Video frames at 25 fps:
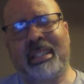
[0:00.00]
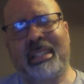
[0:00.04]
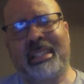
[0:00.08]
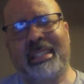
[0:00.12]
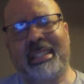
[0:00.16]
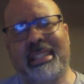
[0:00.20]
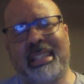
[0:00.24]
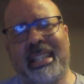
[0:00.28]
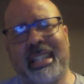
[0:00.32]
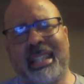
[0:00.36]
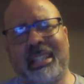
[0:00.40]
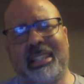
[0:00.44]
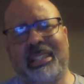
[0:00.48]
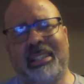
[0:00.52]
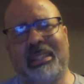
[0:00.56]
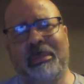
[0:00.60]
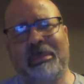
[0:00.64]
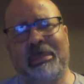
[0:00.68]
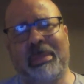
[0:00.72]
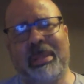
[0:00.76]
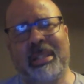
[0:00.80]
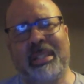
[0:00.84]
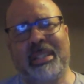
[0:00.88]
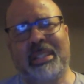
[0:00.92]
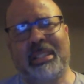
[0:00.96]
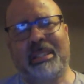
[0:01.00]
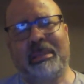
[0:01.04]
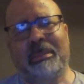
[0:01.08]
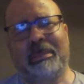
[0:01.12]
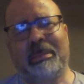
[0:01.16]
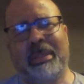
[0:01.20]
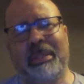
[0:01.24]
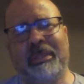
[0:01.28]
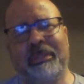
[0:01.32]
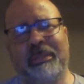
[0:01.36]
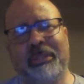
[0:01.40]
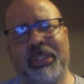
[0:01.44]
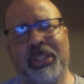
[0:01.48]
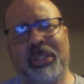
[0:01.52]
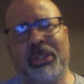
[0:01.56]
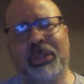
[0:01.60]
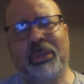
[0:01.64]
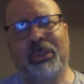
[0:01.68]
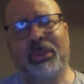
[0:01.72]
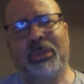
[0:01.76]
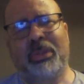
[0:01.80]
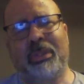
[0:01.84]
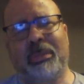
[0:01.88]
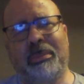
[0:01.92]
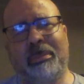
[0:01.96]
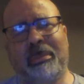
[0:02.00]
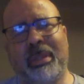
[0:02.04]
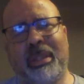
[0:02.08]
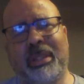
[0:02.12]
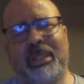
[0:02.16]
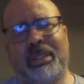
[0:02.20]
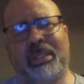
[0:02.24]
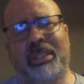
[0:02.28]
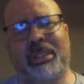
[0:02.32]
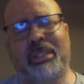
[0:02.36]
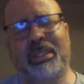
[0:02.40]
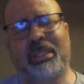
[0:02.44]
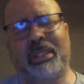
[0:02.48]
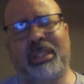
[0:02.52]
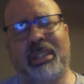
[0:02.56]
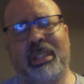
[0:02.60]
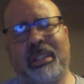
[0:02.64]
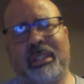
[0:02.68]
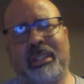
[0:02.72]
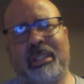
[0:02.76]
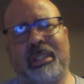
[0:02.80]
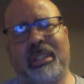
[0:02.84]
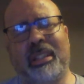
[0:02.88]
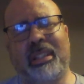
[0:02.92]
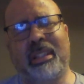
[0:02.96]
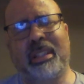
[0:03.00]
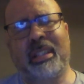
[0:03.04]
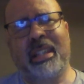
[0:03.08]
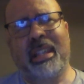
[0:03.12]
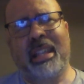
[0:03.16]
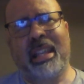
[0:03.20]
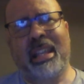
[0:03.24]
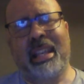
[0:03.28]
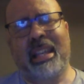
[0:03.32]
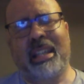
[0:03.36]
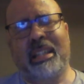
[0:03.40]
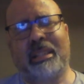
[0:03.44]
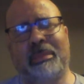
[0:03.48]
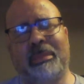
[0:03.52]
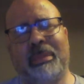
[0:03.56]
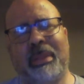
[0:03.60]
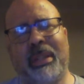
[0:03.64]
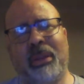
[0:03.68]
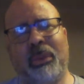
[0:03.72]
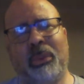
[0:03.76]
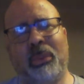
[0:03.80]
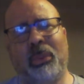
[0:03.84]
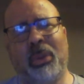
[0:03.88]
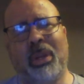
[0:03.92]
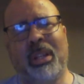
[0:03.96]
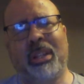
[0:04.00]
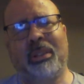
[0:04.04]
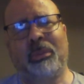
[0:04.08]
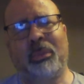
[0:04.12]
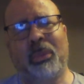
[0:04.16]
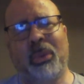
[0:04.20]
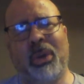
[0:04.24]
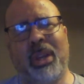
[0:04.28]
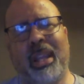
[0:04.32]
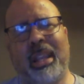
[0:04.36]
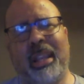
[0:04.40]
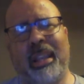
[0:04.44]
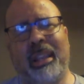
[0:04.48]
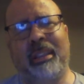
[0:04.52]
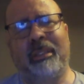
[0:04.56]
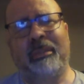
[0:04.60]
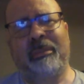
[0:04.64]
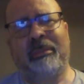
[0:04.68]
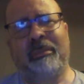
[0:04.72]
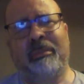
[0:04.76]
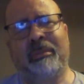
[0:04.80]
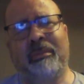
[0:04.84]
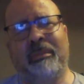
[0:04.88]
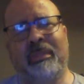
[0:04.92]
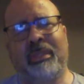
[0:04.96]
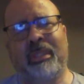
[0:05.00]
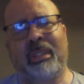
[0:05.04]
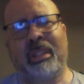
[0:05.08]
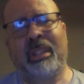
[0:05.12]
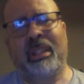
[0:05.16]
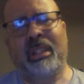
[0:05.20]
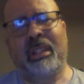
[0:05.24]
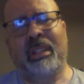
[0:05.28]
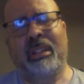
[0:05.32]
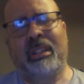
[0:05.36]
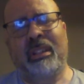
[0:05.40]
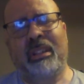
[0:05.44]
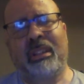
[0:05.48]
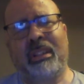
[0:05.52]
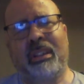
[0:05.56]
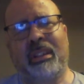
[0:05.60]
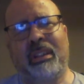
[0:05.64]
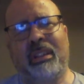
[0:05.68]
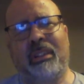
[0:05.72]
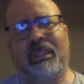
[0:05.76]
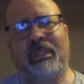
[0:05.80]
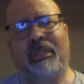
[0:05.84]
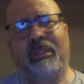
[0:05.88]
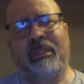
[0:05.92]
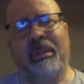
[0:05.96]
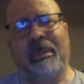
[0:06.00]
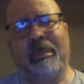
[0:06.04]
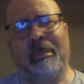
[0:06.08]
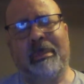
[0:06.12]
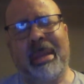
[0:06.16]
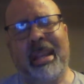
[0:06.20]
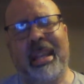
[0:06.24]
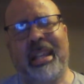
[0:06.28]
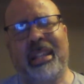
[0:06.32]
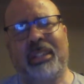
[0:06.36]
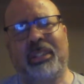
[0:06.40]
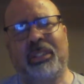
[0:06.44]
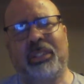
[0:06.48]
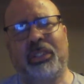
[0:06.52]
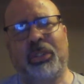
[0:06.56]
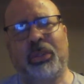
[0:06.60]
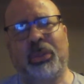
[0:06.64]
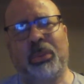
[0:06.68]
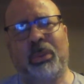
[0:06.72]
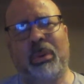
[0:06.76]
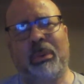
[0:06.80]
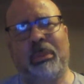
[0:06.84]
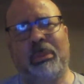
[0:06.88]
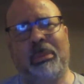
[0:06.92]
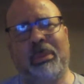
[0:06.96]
The sex appears to be viewed by society as being one way of a man to a